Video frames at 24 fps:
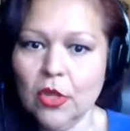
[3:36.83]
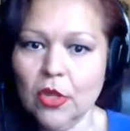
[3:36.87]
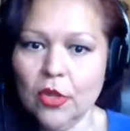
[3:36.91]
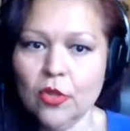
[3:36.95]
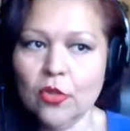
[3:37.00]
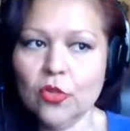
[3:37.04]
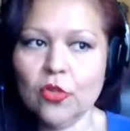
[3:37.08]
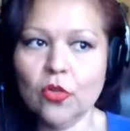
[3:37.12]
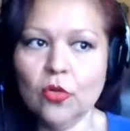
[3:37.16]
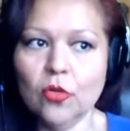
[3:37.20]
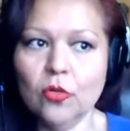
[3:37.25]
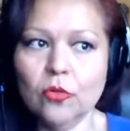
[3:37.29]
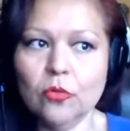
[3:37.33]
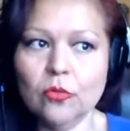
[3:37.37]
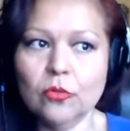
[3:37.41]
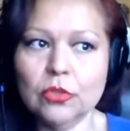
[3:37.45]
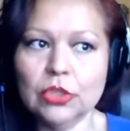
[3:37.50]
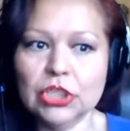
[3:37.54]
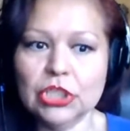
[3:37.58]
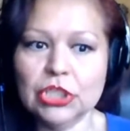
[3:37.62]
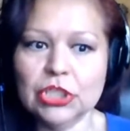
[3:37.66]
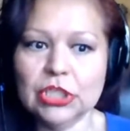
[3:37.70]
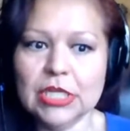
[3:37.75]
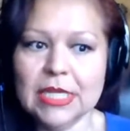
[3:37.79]
So
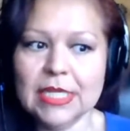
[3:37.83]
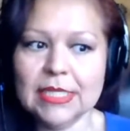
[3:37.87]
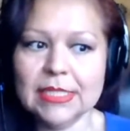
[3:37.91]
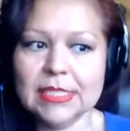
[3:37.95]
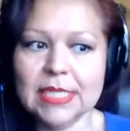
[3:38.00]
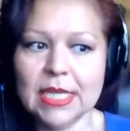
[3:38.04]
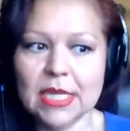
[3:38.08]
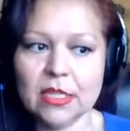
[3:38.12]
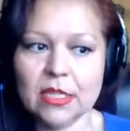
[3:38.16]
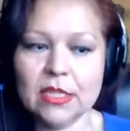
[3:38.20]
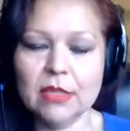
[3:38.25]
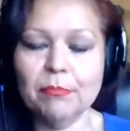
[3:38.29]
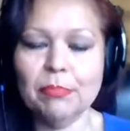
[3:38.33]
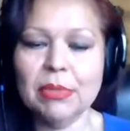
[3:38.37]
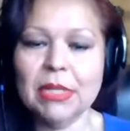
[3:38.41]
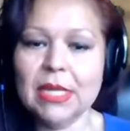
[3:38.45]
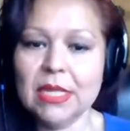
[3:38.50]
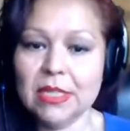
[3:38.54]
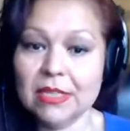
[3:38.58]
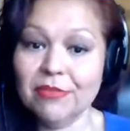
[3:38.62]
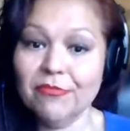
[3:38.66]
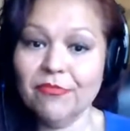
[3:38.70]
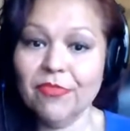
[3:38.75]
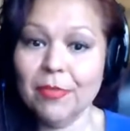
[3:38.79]
she takes the
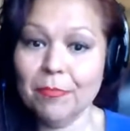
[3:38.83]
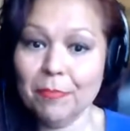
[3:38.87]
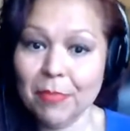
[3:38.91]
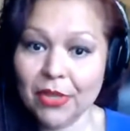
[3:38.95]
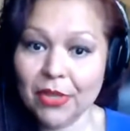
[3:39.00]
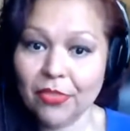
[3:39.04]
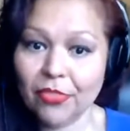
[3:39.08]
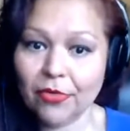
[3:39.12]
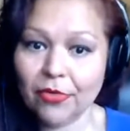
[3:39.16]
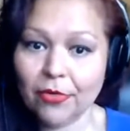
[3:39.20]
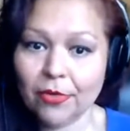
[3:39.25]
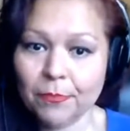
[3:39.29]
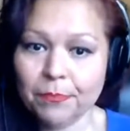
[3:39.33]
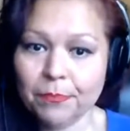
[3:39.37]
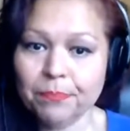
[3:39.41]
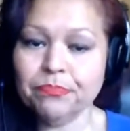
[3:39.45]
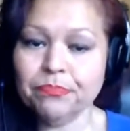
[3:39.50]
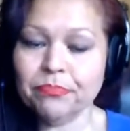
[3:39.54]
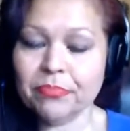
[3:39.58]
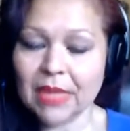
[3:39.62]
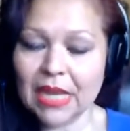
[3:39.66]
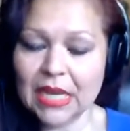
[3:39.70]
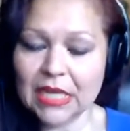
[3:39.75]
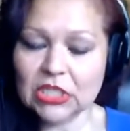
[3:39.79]
place of the mother
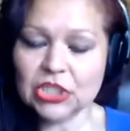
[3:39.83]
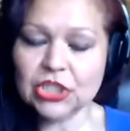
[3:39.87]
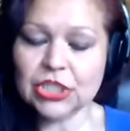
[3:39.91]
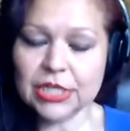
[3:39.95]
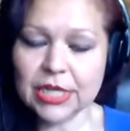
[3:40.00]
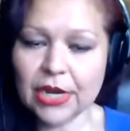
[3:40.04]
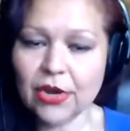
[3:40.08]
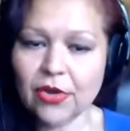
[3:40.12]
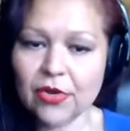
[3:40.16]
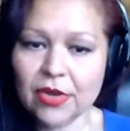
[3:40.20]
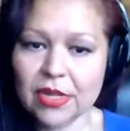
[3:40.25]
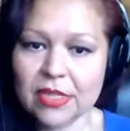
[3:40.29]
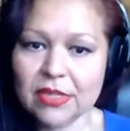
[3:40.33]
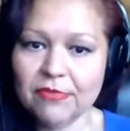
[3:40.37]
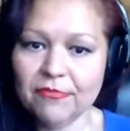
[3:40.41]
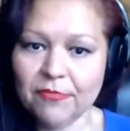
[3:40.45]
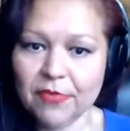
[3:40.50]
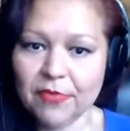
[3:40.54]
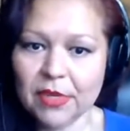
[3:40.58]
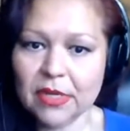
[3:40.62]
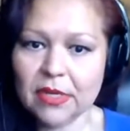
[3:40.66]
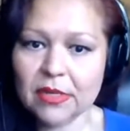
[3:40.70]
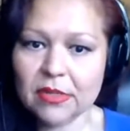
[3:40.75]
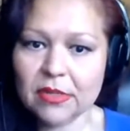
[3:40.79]
and she carries the
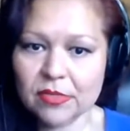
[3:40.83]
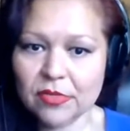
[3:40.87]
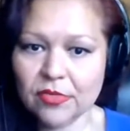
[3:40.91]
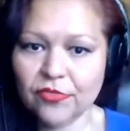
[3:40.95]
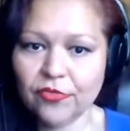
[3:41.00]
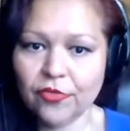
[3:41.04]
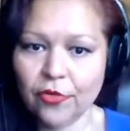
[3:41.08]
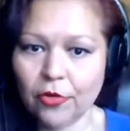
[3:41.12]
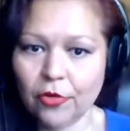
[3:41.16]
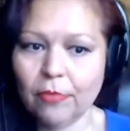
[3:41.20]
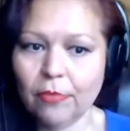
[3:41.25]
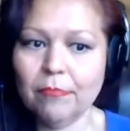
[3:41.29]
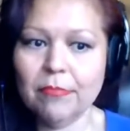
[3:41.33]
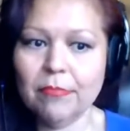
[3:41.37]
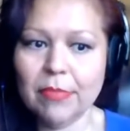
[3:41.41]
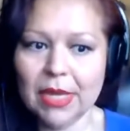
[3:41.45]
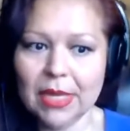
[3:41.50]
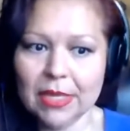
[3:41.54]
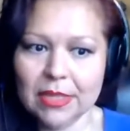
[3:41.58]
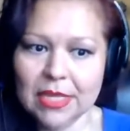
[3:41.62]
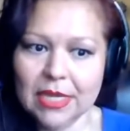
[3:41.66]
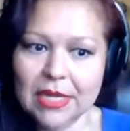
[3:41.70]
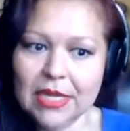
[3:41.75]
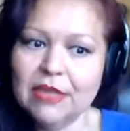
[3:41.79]
fetus to term
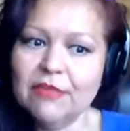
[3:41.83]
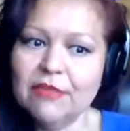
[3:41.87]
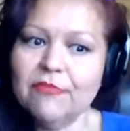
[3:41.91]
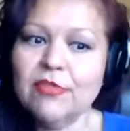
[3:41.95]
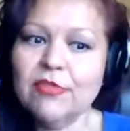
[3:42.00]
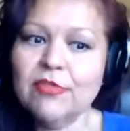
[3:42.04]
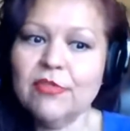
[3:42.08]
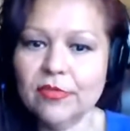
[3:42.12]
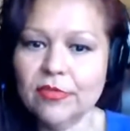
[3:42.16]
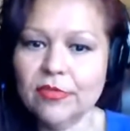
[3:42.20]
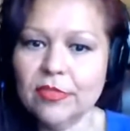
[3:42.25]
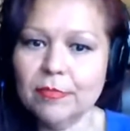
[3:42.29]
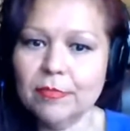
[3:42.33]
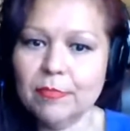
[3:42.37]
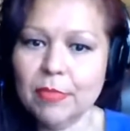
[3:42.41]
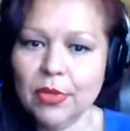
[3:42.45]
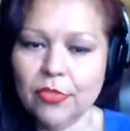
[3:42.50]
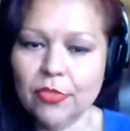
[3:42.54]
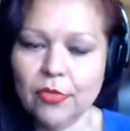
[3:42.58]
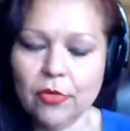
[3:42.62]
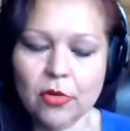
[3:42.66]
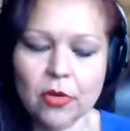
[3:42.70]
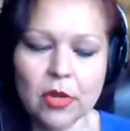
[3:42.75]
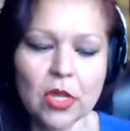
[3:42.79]
and then gives it to the
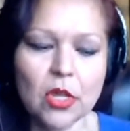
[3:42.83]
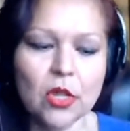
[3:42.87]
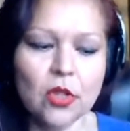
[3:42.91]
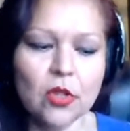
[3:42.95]
mother.